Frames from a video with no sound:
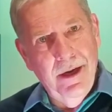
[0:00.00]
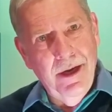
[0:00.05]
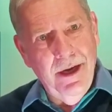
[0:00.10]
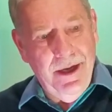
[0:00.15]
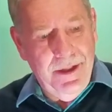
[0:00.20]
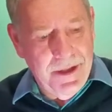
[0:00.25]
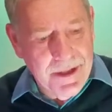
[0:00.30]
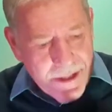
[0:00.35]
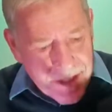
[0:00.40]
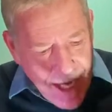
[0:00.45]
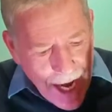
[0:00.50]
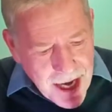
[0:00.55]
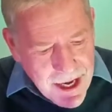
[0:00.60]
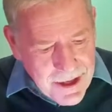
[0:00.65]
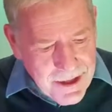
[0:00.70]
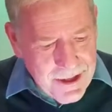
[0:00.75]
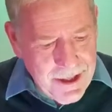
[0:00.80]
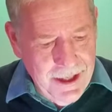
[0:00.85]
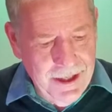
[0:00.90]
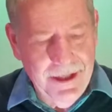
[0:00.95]
The
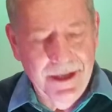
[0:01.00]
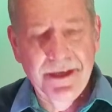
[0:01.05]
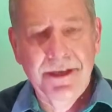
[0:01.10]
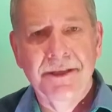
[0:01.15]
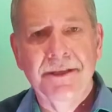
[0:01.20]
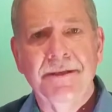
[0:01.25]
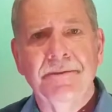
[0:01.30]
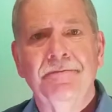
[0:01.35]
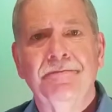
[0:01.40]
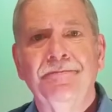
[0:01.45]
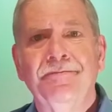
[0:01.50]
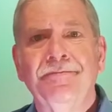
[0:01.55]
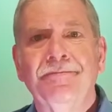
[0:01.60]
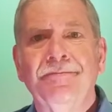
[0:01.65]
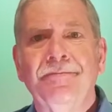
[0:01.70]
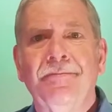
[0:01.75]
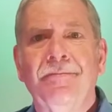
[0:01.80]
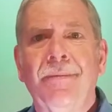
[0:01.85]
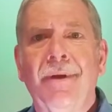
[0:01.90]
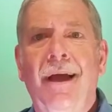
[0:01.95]
second thing is,
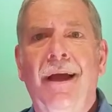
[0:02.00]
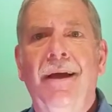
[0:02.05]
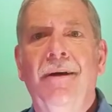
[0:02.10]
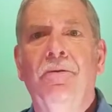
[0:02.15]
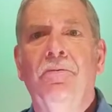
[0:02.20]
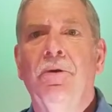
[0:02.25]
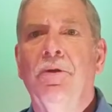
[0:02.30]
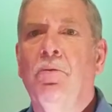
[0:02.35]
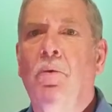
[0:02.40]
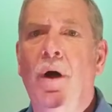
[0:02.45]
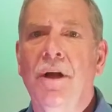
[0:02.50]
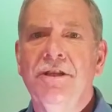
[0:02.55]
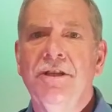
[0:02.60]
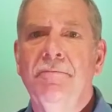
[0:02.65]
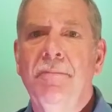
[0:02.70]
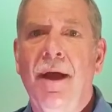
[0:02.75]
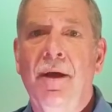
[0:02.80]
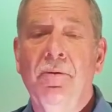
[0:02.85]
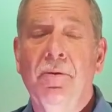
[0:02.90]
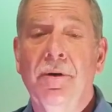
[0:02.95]
with watching
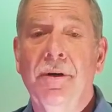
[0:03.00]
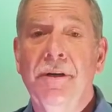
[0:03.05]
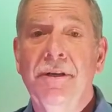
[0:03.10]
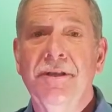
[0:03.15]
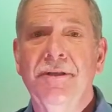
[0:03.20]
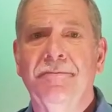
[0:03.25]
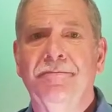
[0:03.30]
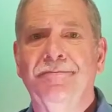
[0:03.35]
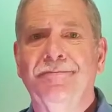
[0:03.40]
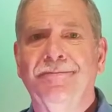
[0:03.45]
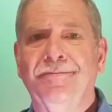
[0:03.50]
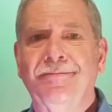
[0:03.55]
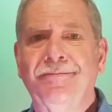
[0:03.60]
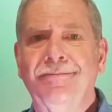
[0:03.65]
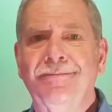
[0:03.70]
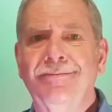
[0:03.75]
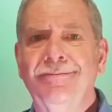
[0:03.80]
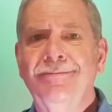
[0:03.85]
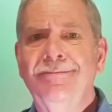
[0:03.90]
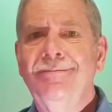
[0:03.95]
my words,
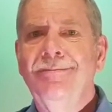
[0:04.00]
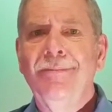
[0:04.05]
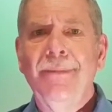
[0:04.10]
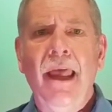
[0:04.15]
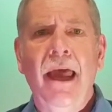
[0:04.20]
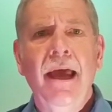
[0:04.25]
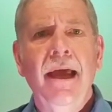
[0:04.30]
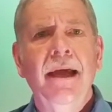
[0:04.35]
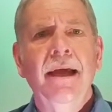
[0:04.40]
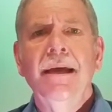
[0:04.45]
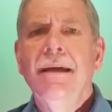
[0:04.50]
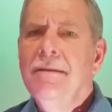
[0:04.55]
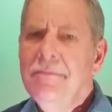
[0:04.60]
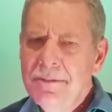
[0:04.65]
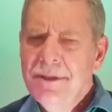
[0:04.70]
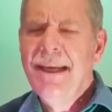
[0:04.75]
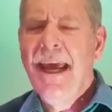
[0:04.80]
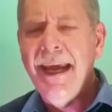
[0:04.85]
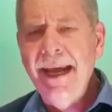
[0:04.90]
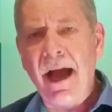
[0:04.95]

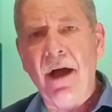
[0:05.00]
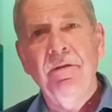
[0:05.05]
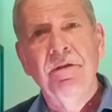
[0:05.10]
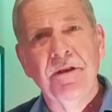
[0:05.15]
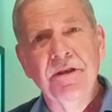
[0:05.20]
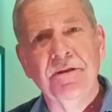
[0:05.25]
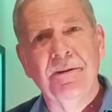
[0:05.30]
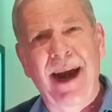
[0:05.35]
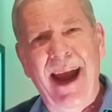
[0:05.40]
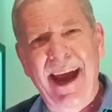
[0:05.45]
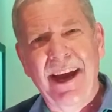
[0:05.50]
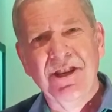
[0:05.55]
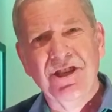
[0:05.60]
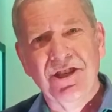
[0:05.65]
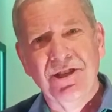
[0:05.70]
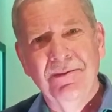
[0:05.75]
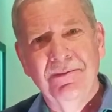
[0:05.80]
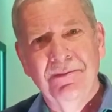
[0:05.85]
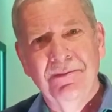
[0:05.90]
take out the trash.